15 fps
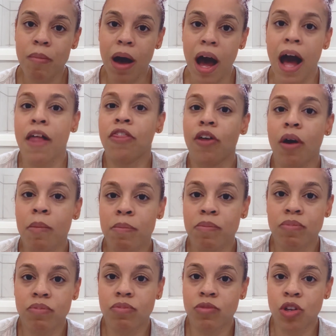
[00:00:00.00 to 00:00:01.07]
I thought,
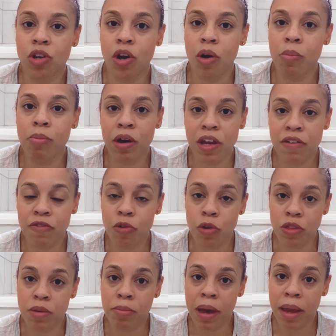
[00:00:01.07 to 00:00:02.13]
bringing
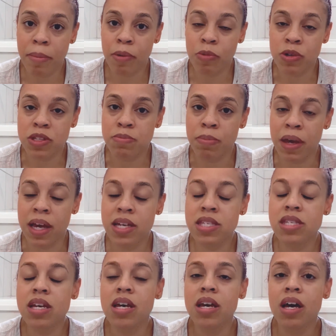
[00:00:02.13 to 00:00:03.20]
forth the baby was best.